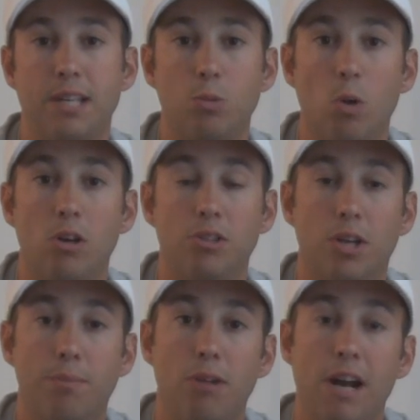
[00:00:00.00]
as well as
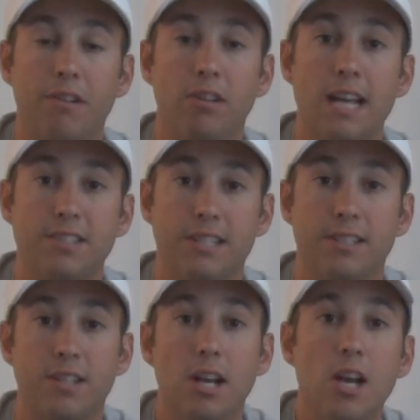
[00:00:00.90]
our private
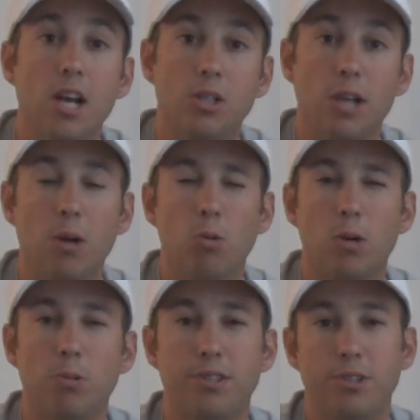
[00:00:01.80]
lessons. So I
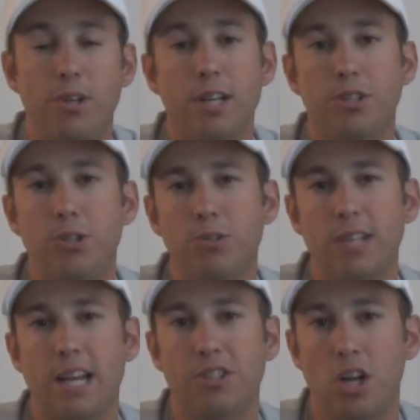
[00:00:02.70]
work with students
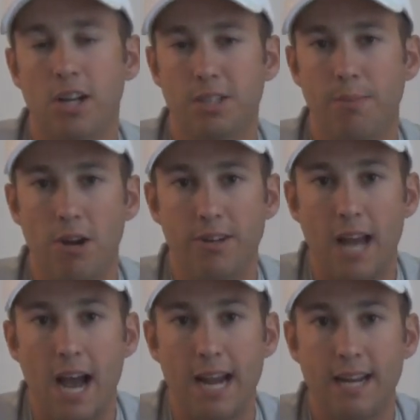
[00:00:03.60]
usually as young as about
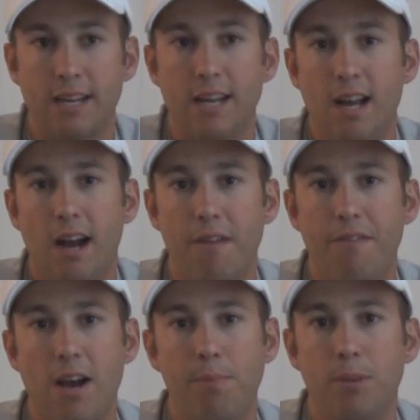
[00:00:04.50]
9. I
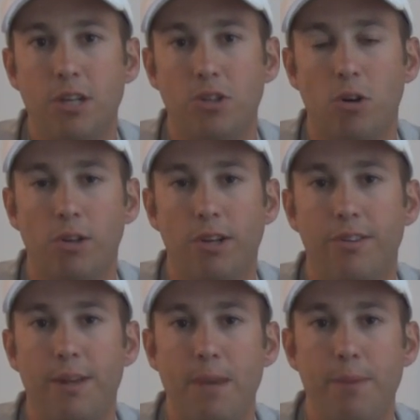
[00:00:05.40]
found much
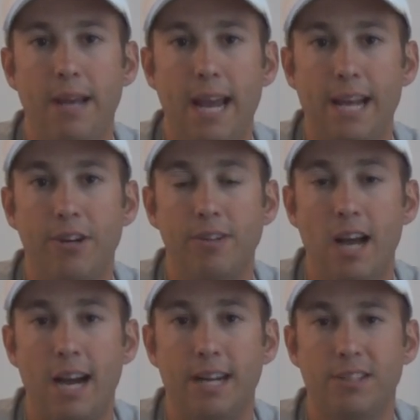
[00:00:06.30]
earlier than maybe 8 or
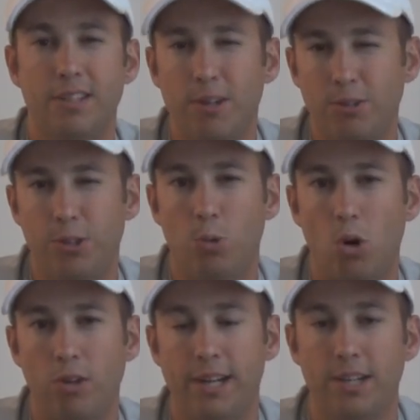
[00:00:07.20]
9 is a little too
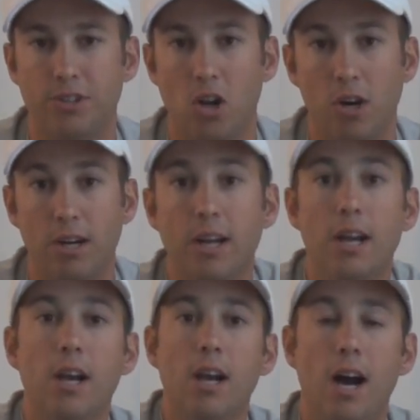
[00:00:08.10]
early to start.
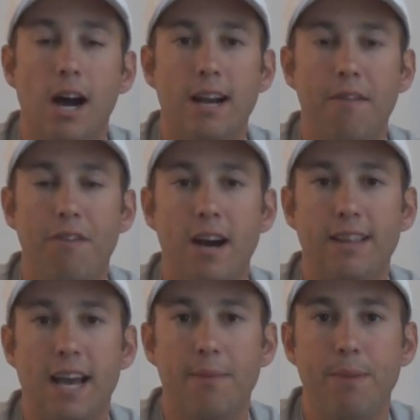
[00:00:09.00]
And I
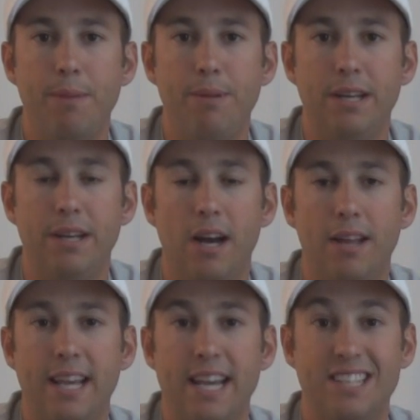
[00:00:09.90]
find that maybe
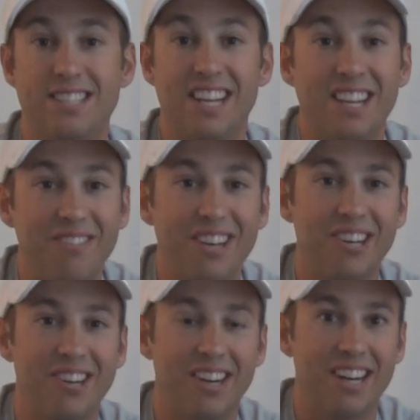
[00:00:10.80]
they get sick of
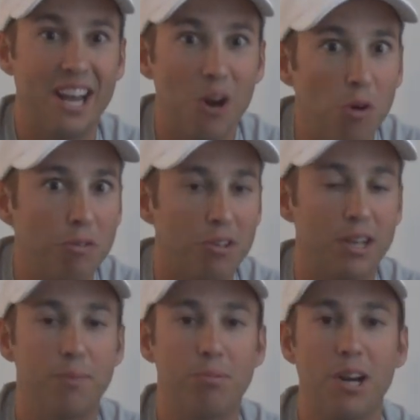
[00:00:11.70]
it or get
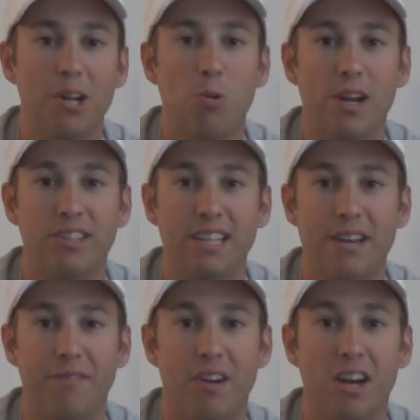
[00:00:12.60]
over it pretty quickly
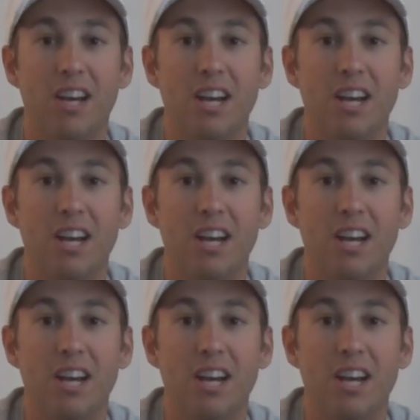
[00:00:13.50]
if